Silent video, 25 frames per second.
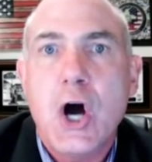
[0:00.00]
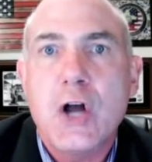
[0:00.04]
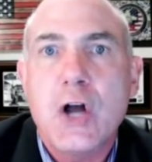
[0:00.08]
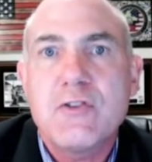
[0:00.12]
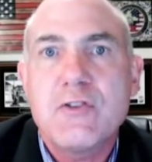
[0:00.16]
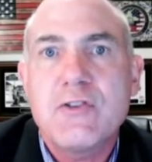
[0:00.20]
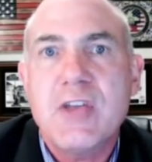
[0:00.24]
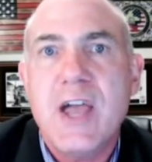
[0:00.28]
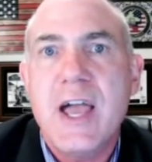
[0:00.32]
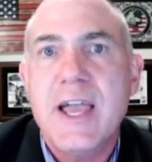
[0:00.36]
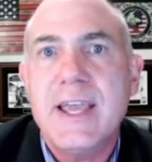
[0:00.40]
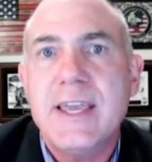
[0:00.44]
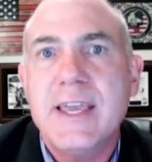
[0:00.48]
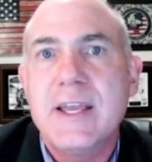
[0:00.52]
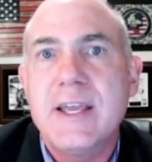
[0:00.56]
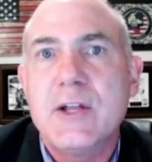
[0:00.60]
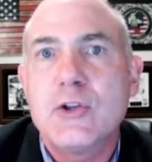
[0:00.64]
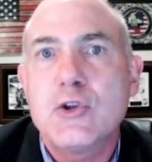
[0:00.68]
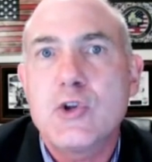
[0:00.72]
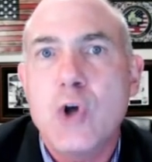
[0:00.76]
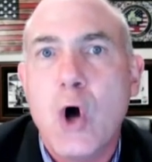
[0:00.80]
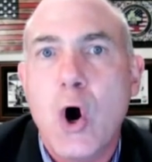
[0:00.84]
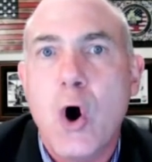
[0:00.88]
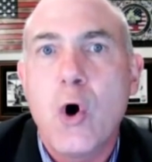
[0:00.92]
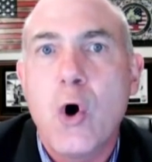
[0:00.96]
are
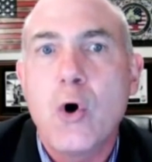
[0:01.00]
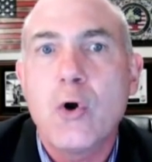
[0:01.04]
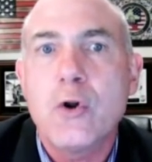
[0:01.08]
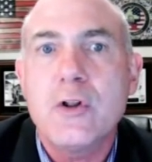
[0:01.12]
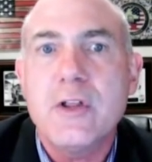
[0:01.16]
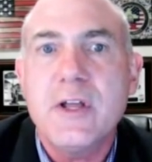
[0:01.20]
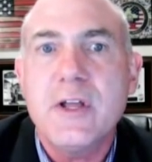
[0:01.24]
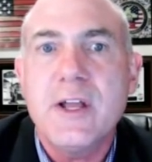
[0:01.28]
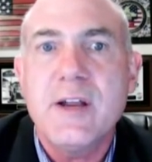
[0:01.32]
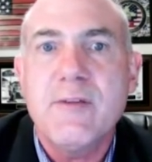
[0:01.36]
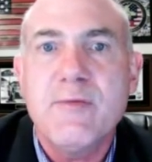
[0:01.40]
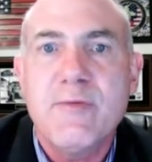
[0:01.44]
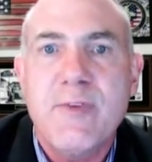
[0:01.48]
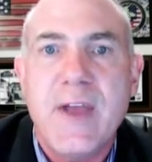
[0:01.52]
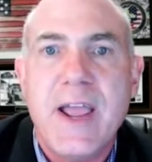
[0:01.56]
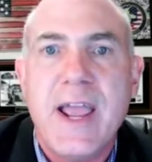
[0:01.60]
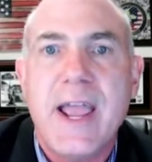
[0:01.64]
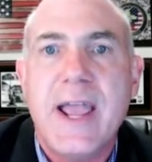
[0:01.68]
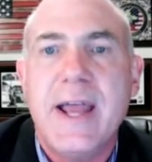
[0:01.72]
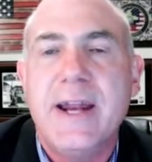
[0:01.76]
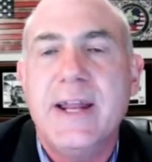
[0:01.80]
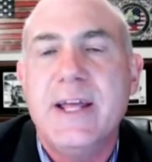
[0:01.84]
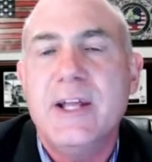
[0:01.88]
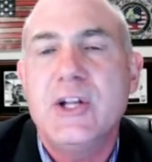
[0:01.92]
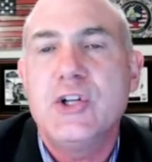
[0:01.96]
taking total
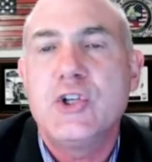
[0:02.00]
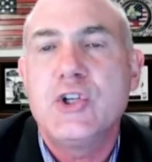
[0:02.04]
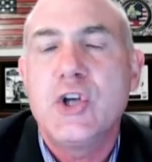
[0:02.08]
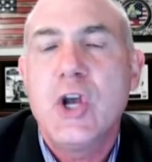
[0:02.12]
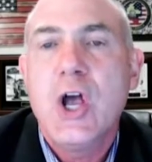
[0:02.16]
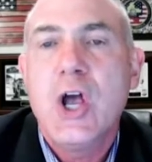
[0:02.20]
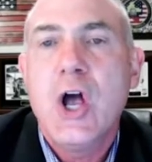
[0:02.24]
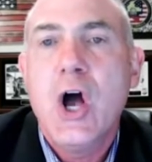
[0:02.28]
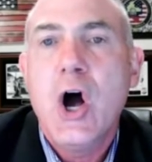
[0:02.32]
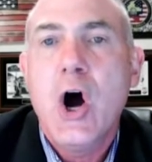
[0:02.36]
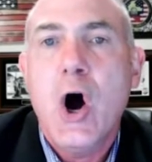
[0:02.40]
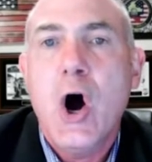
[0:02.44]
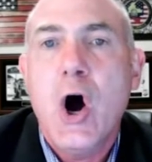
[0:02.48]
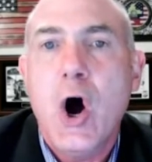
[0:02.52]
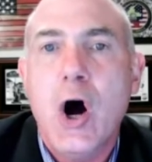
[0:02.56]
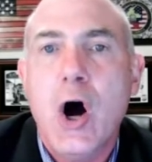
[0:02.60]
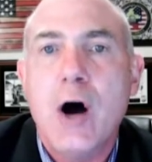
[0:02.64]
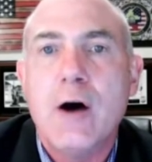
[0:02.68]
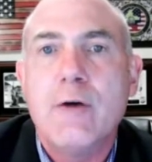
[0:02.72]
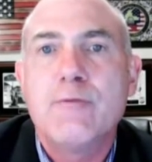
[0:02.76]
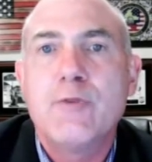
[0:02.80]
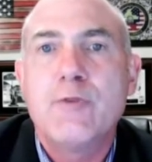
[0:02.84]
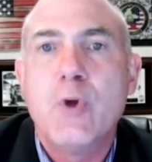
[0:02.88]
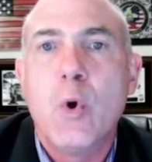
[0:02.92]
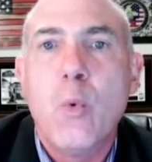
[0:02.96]
advantage
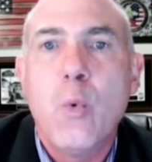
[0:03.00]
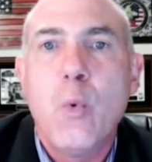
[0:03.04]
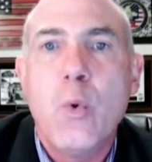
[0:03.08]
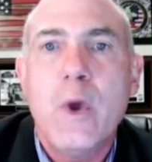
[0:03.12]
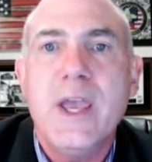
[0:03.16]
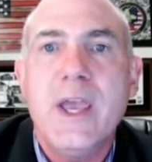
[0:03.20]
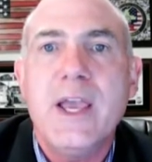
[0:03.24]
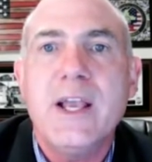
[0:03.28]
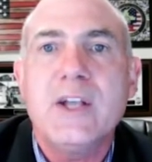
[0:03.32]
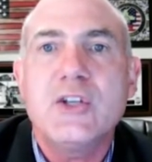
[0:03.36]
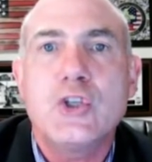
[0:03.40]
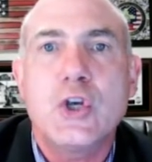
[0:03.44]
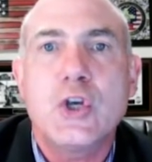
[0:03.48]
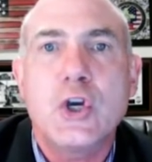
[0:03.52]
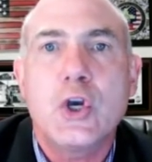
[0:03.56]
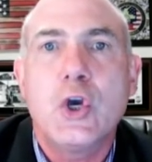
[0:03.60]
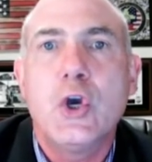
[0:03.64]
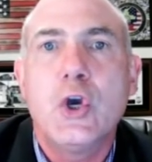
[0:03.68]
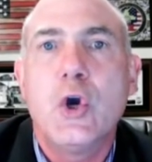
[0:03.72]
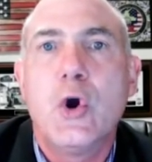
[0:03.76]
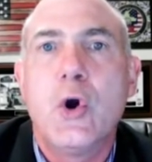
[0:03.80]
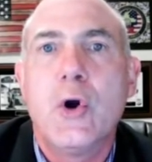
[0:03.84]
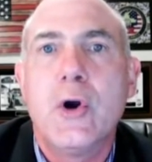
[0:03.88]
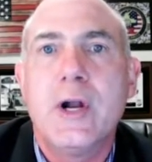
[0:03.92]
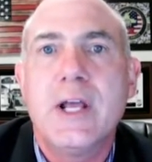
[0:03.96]
of the weak
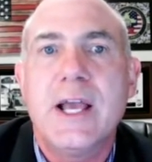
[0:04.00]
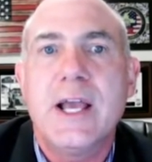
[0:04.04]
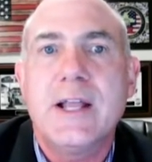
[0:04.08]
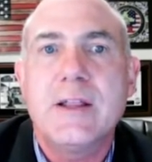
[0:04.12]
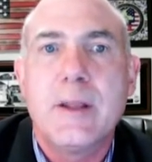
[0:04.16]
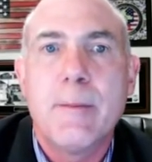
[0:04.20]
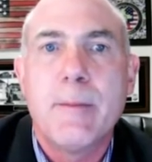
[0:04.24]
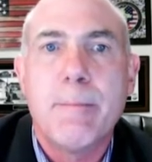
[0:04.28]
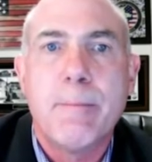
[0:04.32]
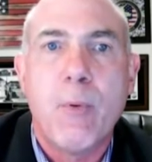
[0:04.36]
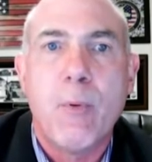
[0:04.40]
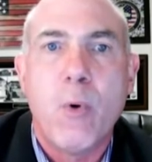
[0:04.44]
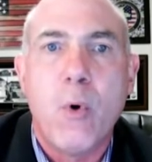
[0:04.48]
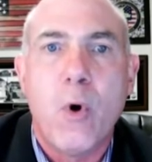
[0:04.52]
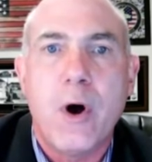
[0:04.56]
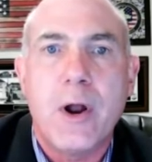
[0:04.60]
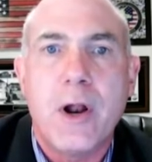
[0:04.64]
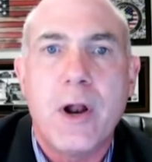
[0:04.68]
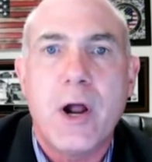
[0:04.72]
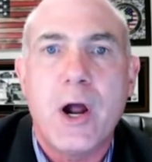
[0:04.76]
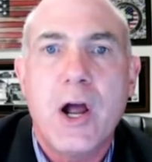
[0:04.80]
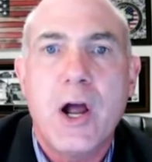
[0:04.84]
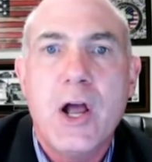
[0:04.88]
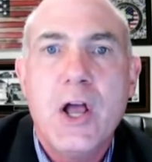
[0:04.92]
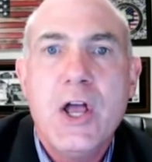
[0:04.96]
security at the
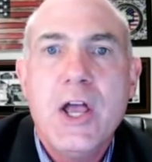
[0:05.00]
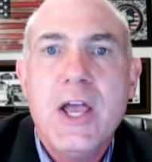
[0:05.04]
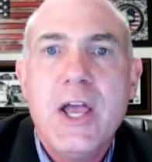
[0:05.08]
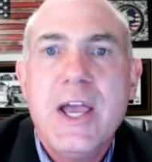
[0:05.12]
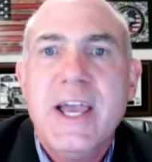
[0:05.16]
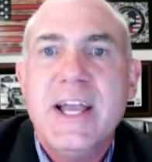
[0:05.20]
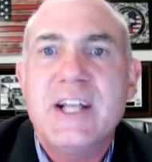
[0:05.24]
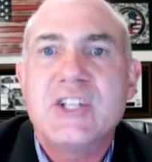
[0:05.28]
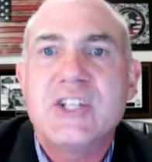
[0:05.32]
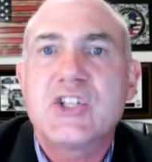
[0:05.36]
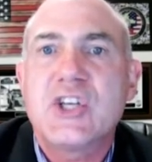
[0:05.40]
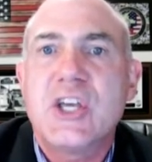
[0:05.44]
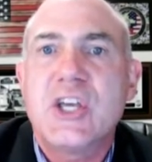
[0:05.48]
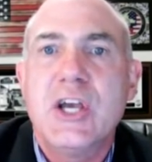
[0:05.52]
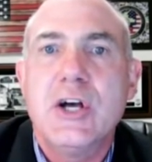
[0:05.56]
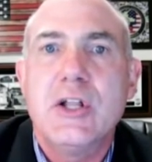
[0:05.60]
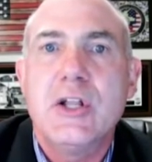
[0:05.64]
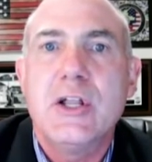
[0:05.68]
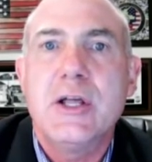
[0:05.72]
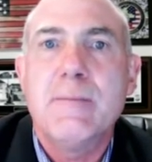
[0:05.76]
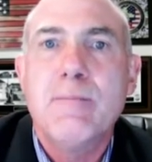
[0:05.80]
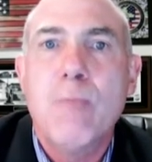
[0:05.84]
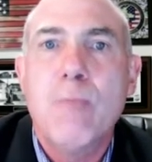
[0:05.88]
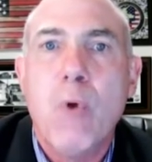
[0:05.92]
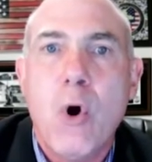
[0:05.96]
border. It's
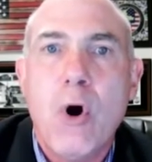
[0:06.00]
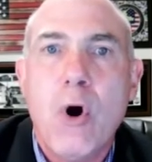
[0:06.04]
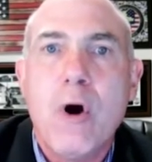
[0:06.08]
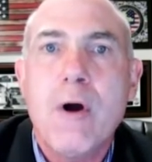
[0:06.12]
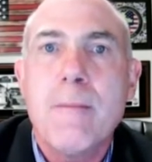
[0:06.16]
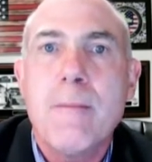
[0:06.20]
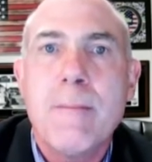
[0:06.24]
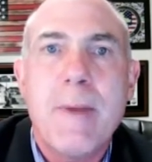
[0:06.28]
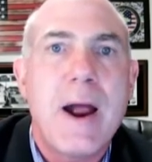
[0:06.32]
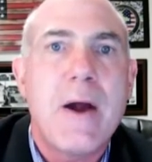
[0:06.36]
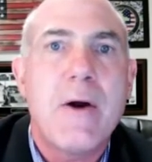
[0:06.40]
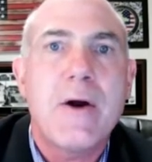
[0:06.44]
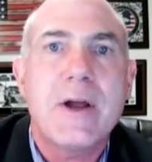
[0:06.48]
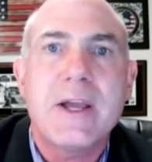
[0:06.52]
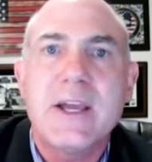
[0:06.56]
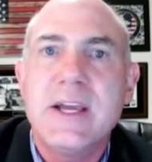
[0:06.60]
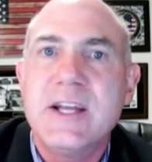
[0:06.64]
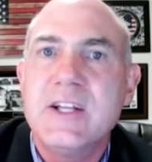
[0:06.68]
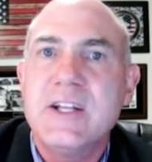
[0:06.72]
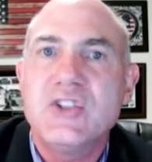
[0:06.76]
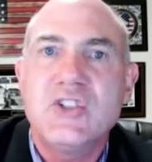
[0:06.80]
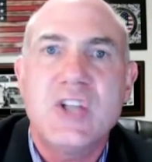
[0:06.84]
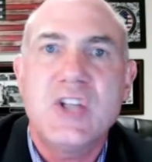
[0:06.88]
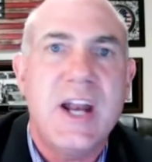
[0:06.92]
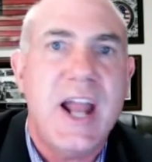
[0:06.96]
killing more
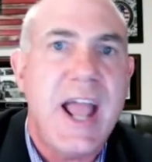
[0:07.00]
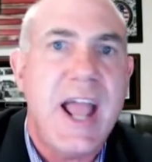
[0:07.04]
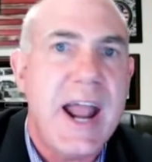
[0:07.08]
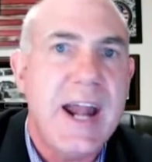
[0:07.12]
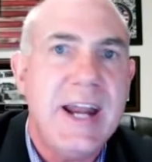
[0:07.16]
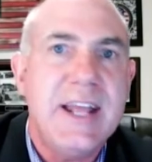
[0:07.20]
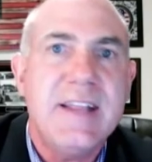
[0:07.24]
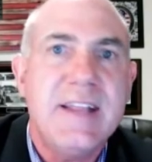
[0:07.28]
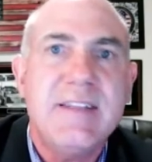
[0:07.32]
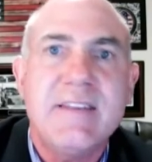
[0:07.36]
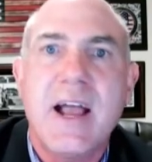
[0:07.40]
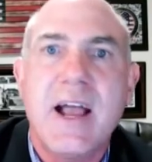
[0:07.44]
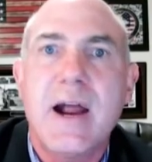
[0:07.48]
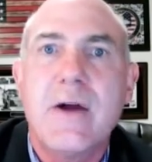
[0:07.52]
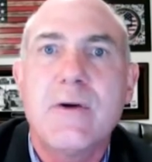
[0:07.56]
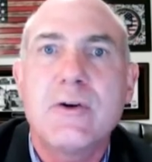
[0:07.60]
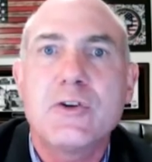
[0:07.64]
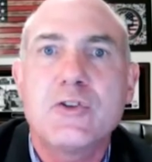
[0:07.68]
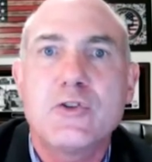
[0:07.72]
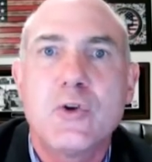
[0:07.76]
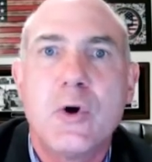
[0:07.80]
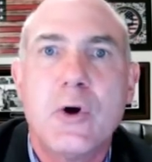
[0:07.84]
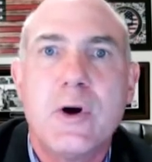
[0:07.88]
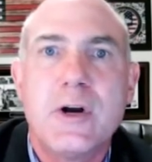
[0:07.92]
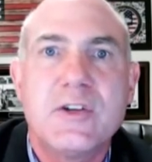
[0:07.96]
Americans than any
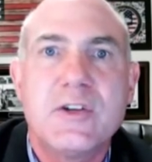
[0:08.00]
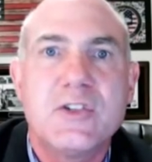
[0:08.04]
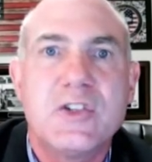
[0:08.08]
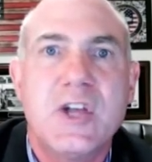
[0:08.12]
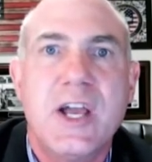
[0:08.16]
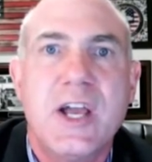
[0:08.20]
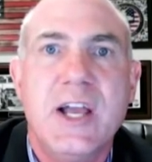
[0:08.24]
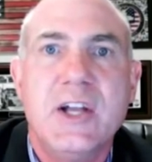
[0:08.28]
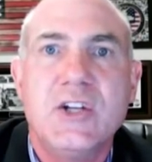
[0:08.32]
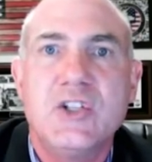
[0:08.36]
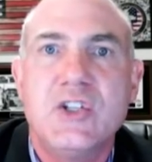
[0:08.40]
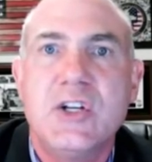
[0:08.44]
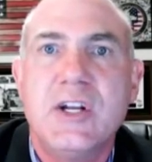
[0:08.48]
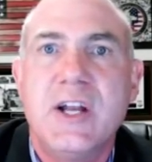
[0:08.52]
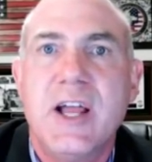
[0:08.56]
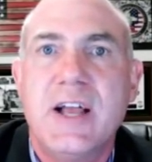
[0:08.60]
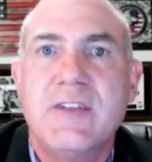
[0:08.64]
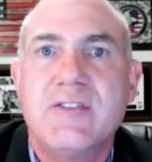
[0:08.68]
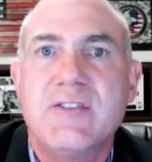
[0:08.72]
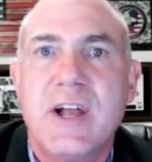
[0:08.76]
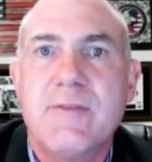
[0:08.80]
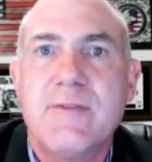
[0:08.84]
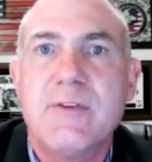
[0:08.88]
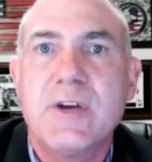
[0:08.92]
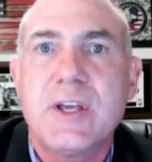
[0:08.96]
terrorist organization
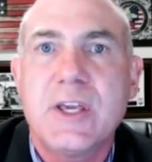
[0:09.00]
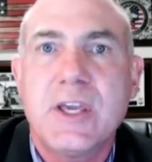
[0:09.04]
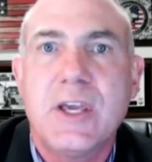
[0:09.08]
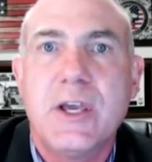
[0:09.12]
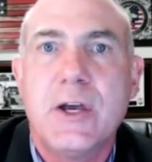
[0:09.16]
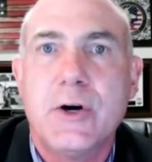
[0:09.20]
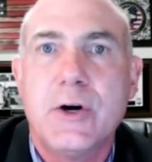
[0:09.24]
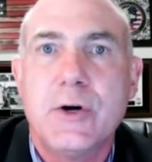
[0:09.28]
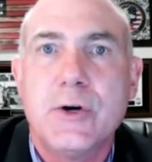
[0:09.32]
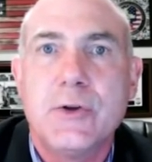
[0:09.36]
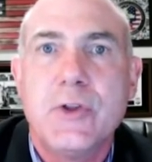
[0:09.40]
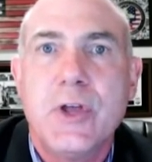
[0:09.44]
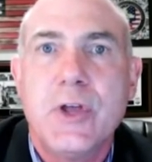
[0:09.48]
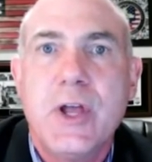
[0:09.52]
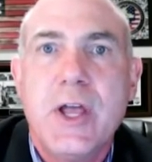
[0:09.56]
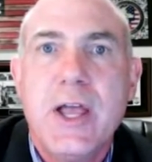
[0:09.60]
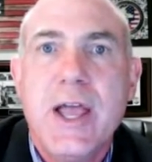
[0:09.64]
has ever killed.